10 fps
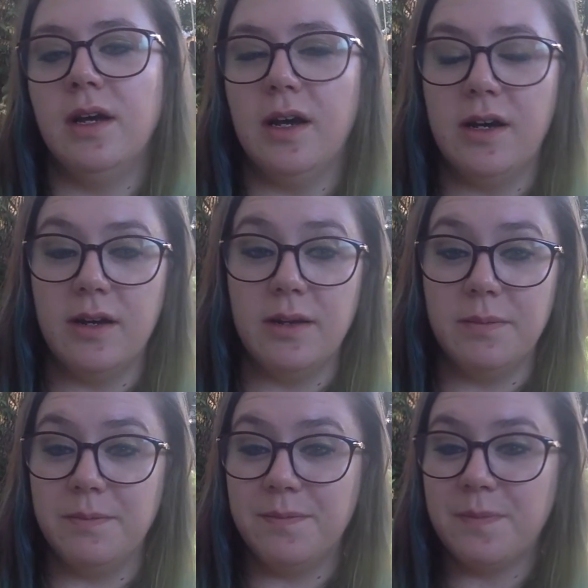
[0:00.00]

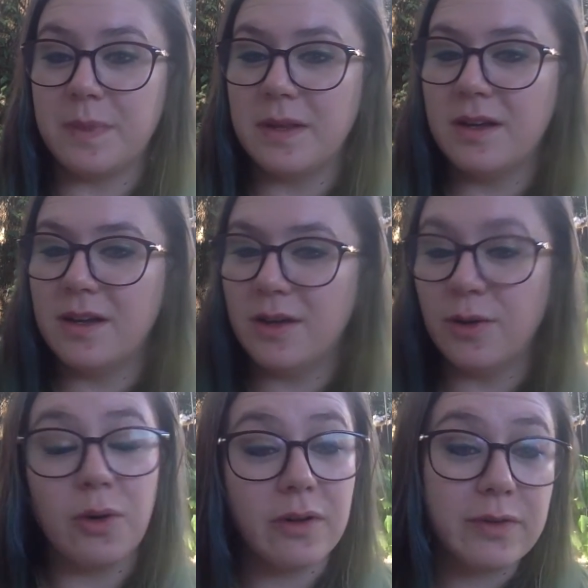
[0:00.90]

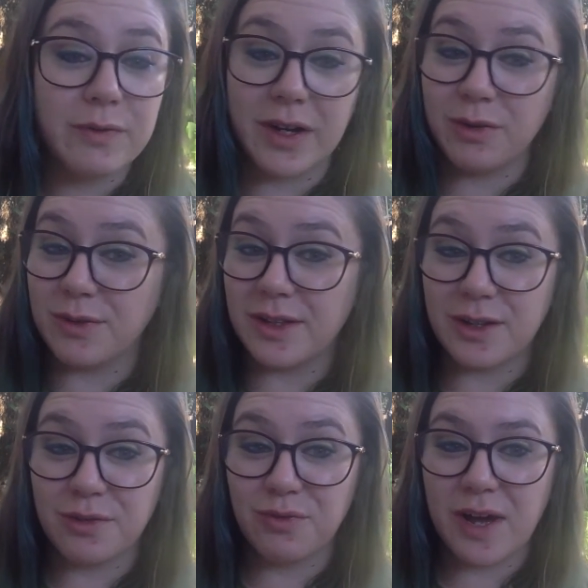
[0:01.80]
Or if you've got a really
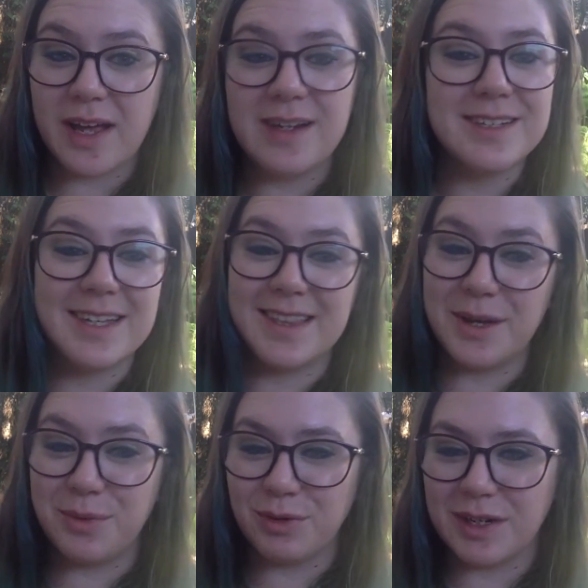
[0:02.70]
good friend, get
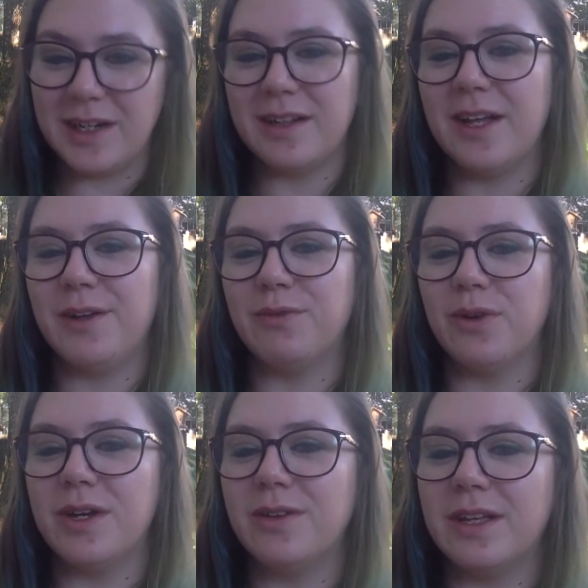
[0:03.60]
them to read it aloud for you.